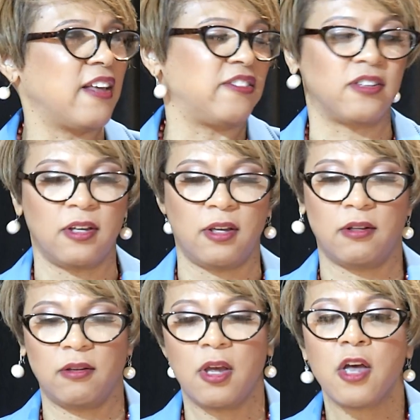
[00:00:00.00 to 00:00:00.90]
That's good.
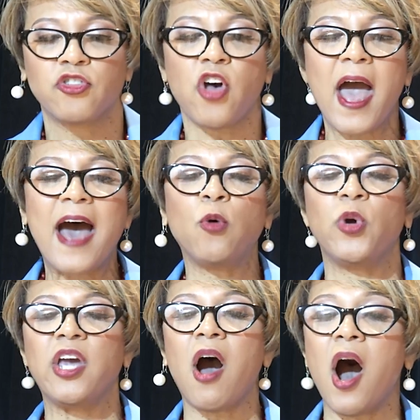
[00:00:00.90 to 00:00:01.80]
So how do
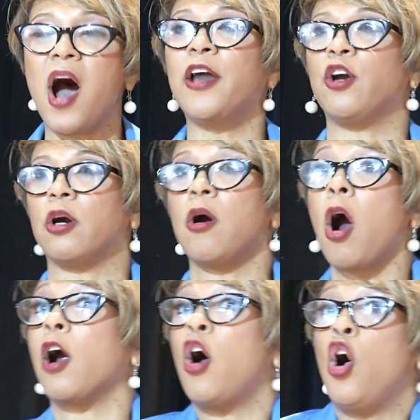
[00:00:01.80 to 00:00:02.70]
we honor
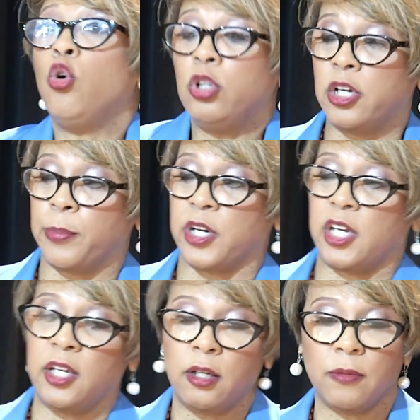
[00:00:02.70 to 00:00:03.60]
our own
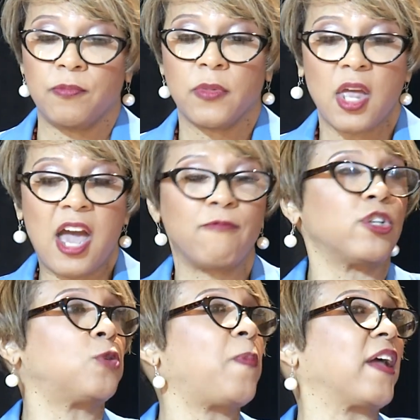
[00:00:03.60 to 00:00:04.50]
liberty and
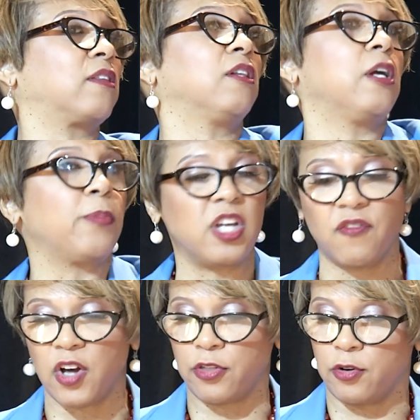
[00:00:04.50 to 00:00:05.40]
respect the liberty
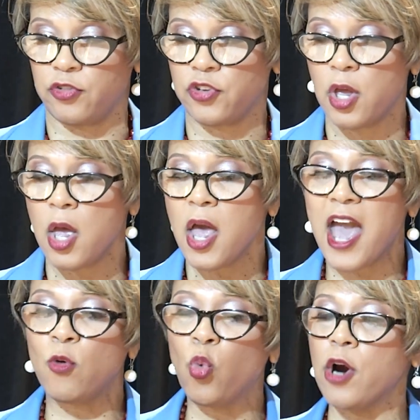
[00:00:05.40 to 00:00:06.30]
of others
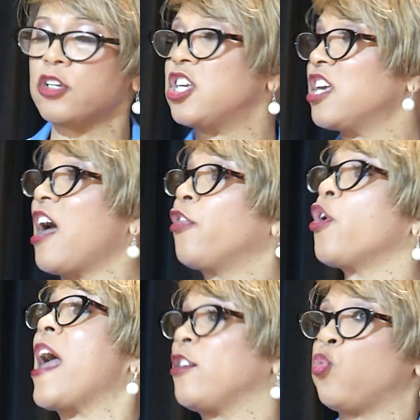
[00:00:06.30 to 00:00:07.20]
and work
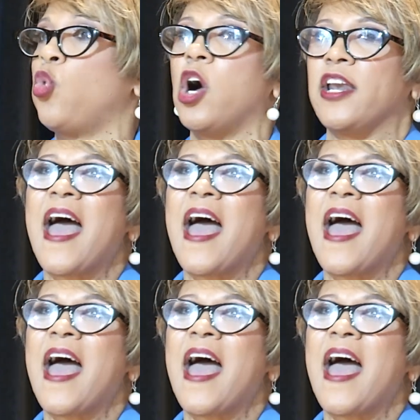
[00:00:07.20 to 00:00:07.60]
together as one?